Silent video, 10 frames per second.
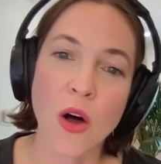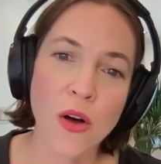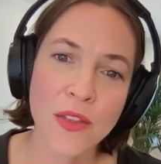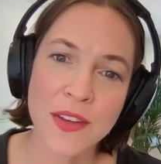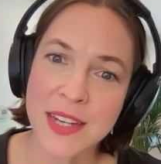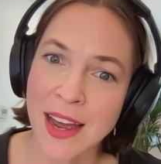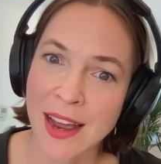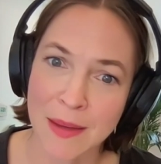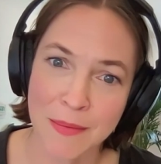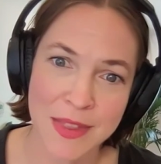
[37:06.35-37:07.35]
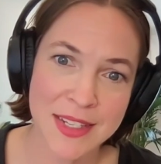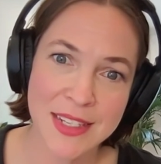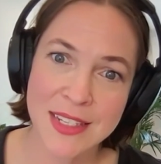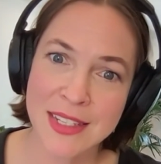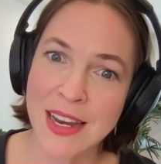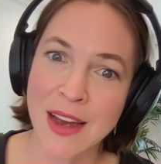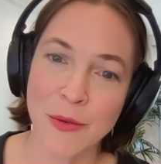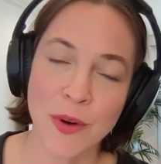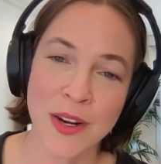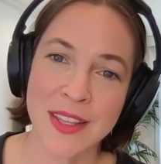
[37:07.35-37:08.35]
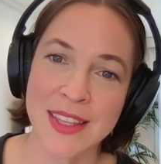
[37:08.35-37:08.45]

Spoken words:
all the time. This is not one of